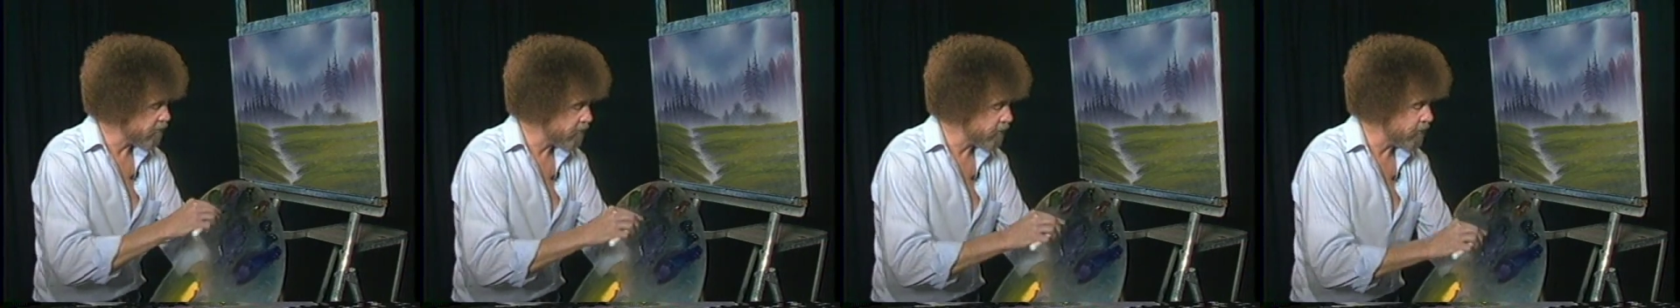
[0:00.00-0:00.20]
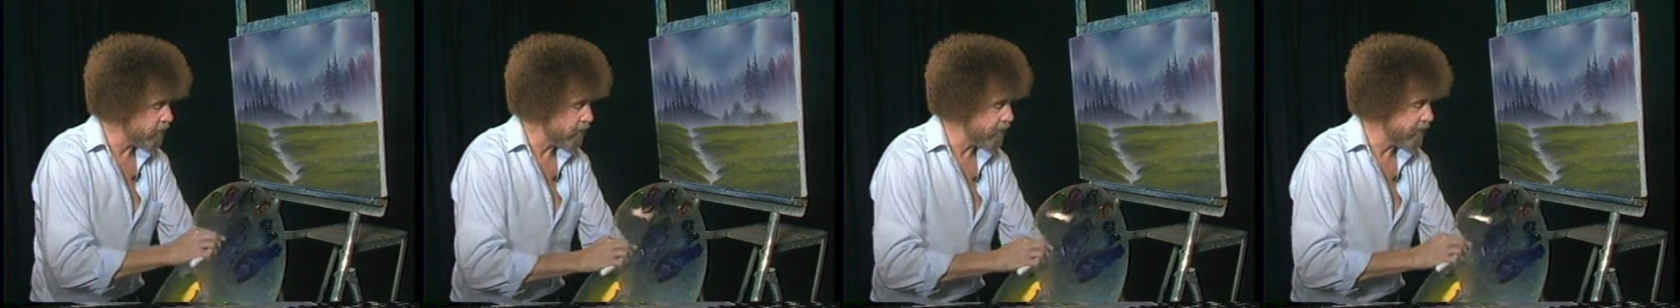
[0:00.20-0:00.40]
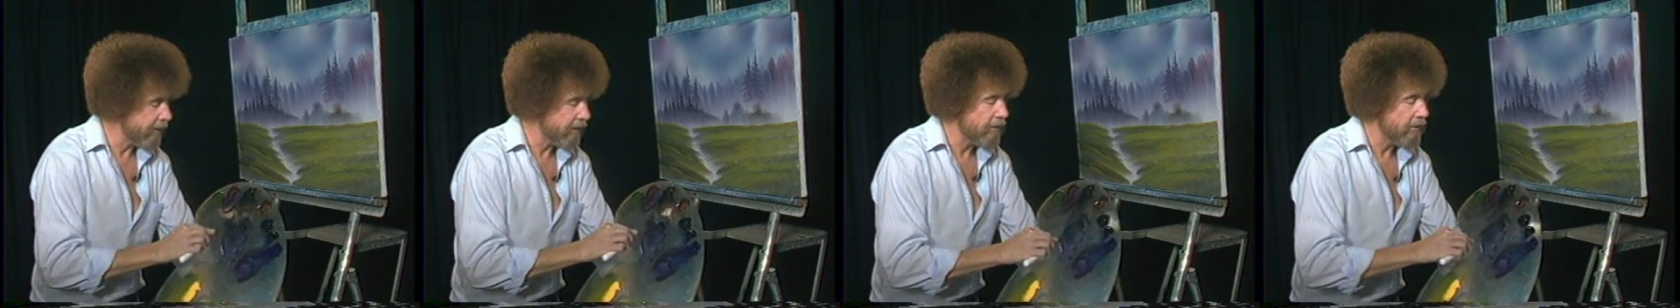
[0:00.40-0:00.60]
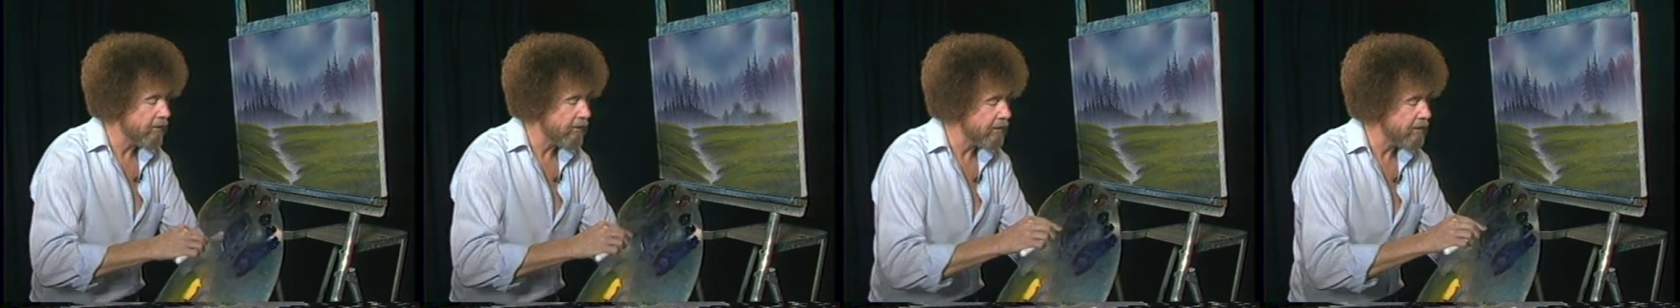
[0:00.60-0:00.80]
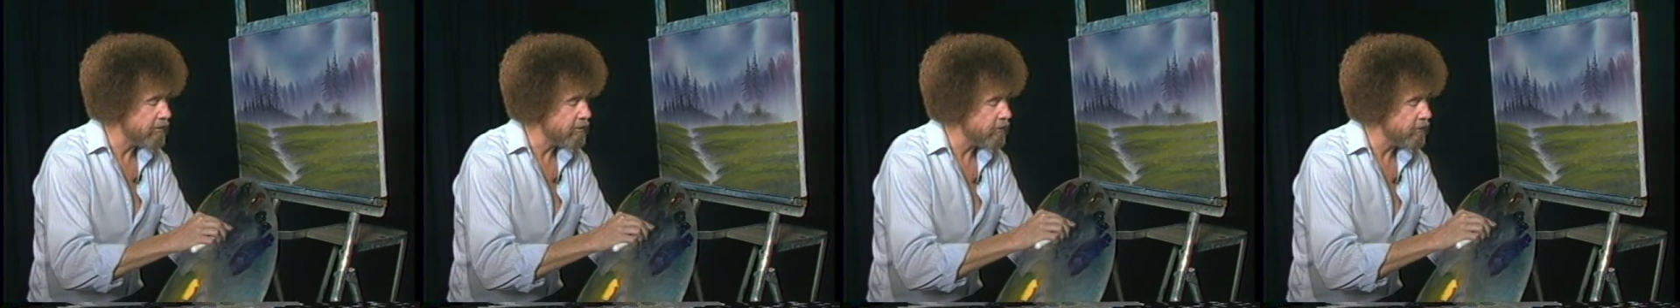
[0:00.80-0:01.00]
is approving here.
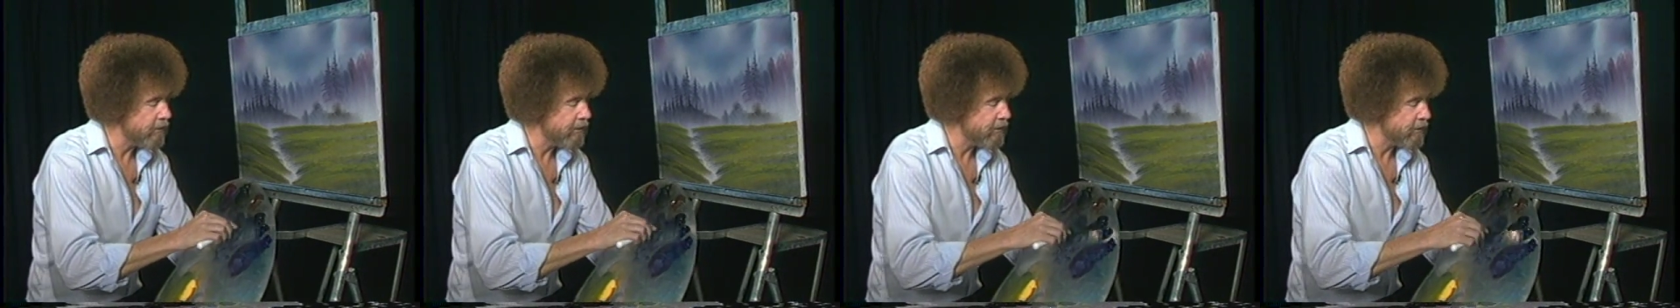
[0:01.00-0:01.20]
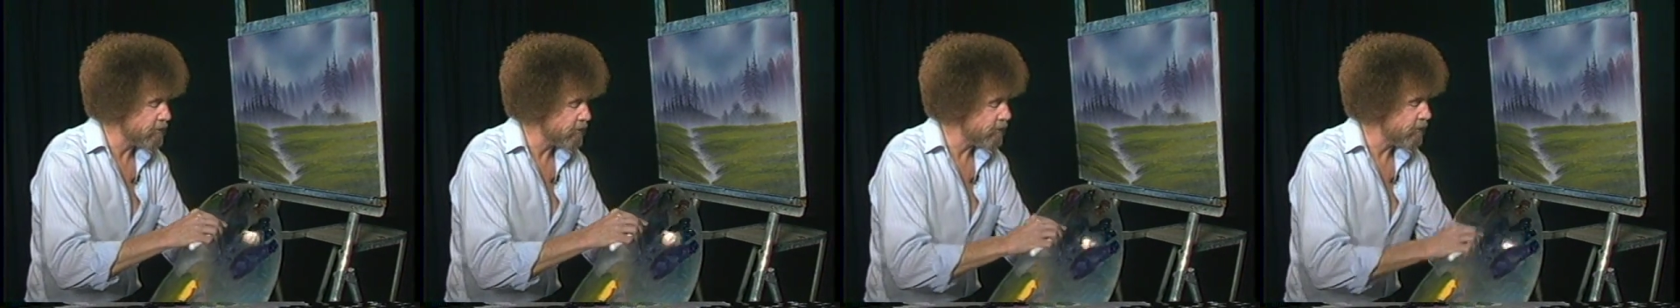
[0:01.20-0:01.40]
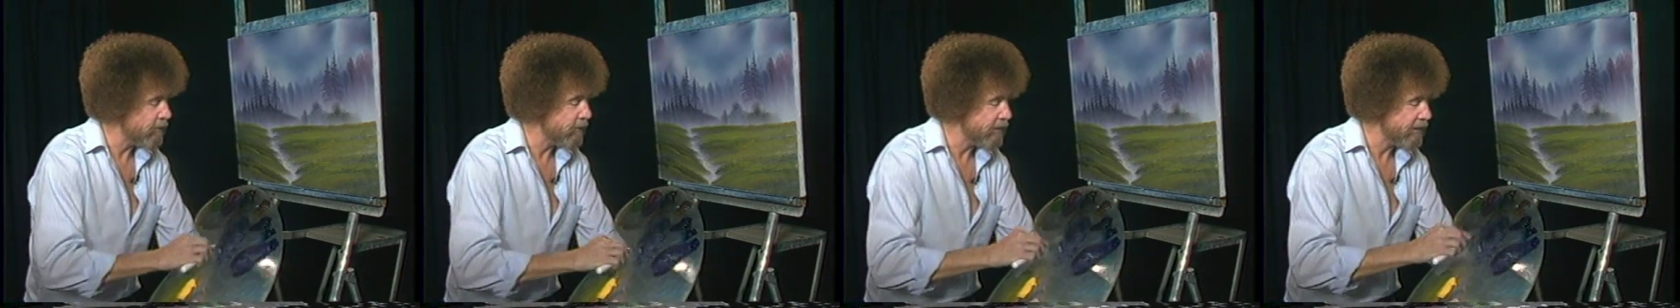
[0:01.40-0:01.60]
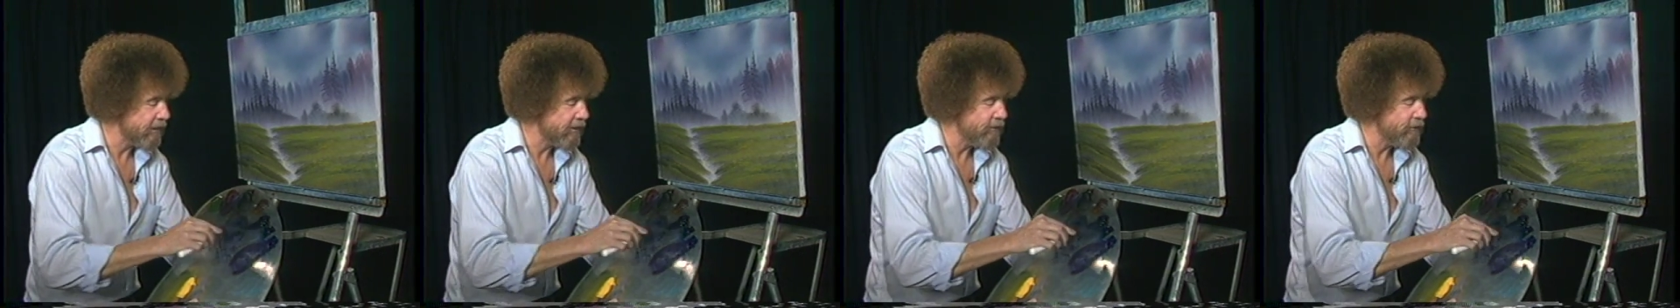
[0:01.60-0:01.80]
He's over here squawking.